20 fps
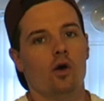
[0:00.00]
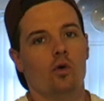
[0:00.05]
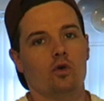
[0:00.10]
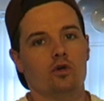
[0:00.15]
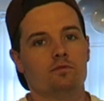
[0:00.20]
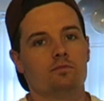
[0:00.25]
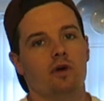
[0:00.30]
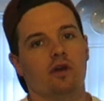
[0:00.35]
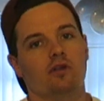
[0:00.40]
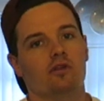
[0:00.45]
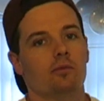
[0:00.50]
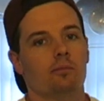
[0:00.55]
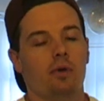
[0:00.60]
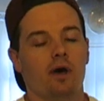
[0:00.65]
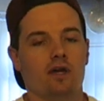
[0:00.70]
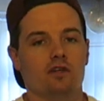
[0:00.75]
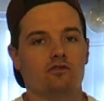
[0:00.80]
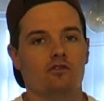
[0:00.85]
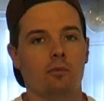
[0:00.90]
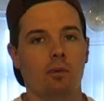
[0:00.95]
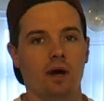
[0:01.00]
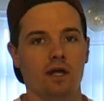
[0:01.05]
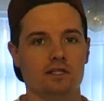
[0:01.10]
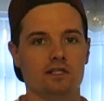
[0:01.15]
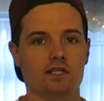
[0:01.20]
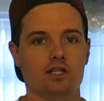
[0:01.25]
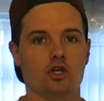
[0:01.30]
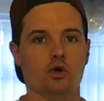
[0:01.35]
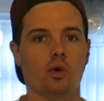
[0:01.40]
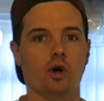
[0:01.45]
we're just making the best of a bad
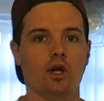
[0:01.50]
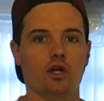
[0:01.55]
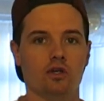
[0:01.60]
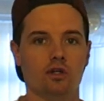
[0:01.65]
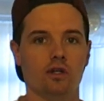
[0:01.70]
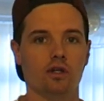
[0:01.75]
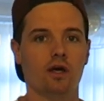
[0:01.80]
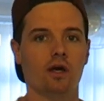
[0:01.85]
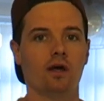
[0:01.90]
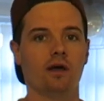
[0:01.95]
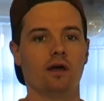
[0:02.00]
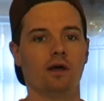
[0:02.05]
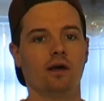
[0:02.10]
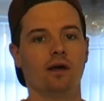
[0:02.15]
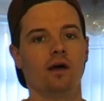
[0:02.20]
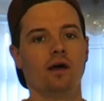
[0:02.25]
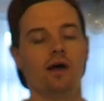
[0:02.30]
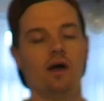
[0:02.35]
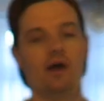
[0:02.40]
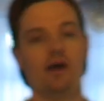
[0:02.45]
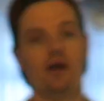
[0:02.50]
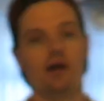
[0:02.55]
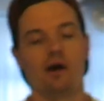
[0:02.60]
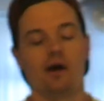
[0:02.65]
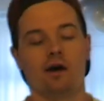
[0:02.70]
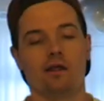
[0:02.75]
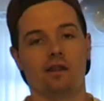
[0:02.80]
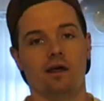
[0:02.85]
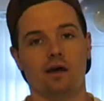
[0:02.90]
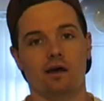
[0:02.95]
situation.
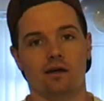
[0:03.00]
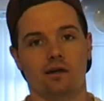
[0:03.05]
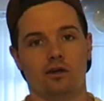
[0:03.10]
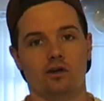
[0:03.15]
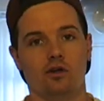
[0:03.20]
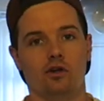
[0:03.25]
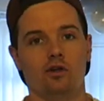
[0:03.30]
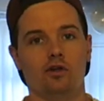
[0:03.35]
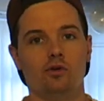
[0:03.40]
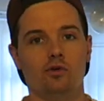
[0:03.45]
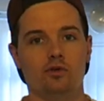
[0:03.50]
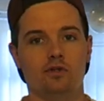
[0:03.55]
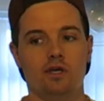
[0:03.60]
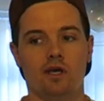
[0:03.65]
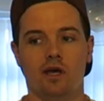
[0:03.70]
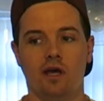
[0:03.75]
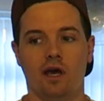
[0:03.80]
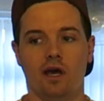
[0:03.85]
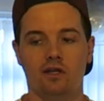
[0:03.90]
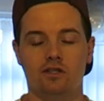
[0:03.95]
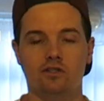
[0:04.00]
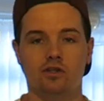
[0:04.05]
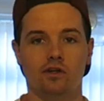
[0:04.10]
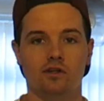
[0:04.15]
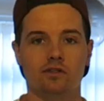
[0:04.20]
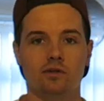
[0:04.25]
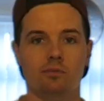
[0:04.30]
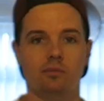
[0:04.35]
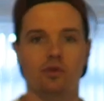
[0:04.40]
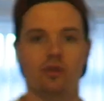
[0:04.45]
And that concludes
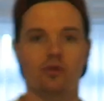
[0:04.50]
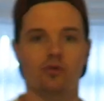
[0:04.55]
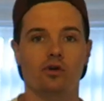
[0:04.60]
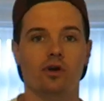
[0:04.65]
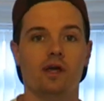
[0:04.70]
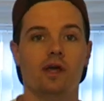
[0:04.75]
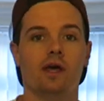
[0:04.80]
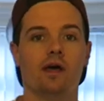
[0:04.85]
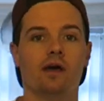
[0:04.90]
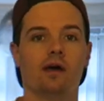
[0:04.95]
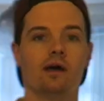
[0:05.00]
exercise number 3.